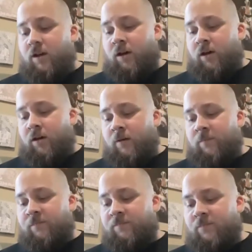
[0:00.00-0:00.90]

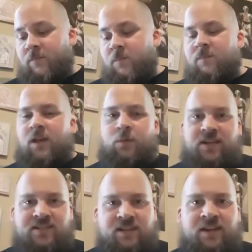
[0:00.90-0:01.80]
And when
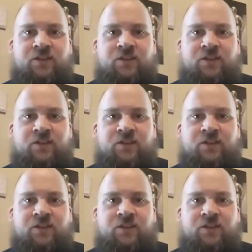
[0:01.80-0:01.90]
I say that,